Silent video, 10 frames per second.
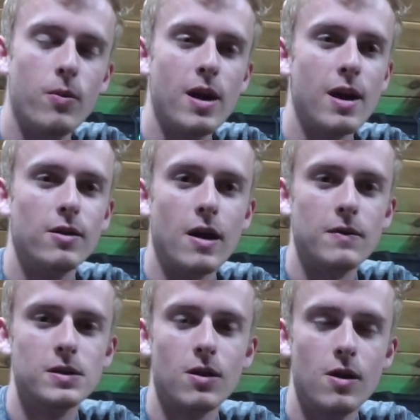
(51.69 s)
We had
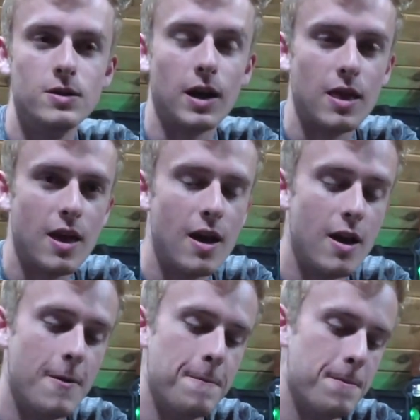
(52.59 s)
graphics cards like a
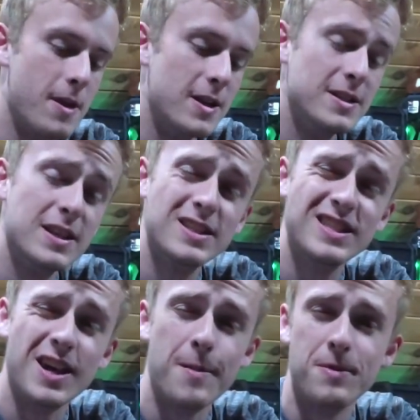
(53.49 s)

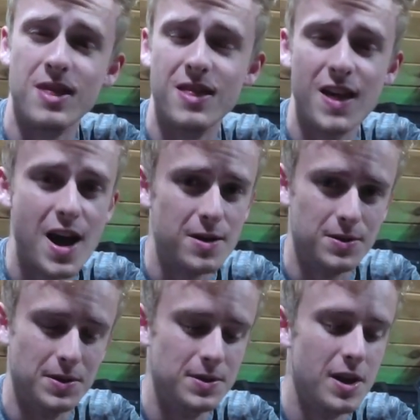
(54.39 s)
1060 up in the
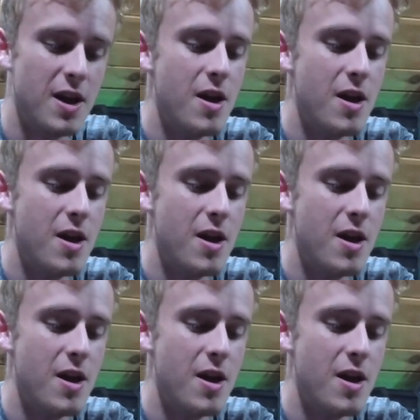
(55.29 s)
thousands.